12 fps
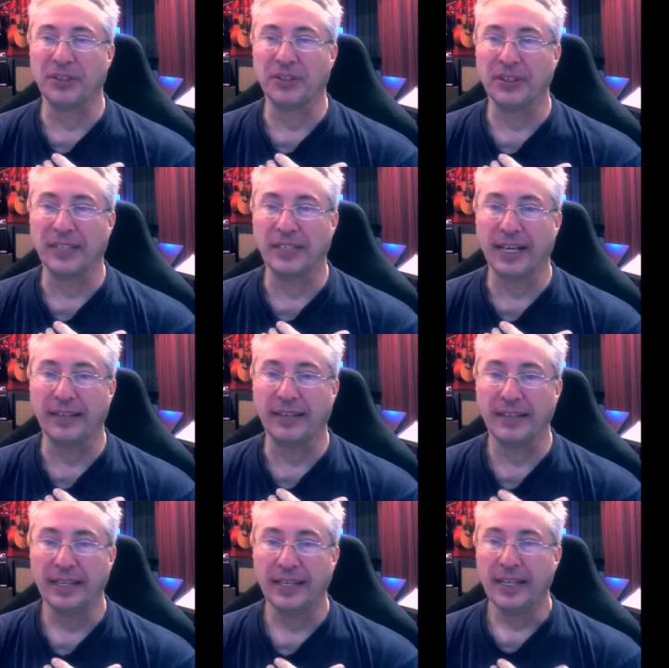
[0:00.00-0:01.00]
at the end.
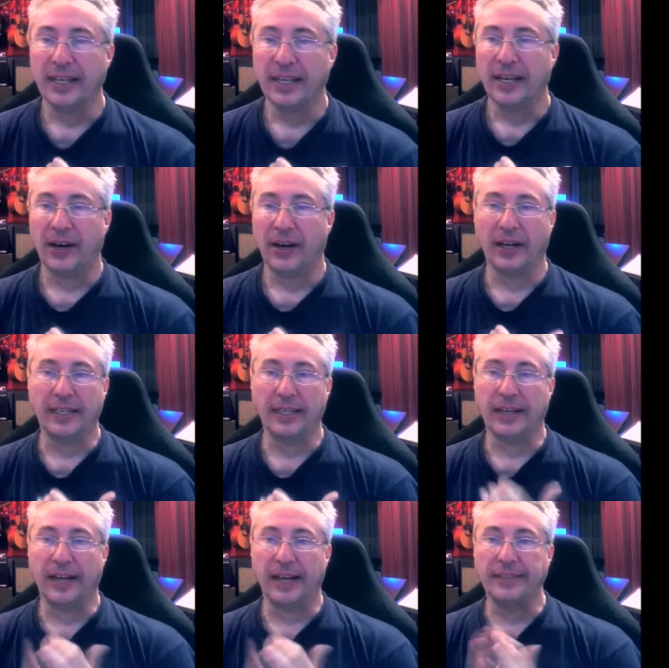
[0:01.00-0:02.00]
All right,
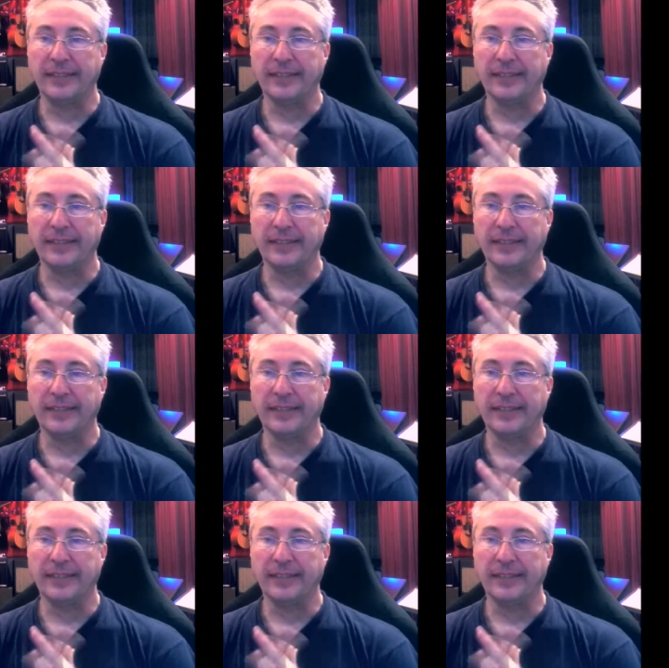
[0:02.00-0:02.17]
guys.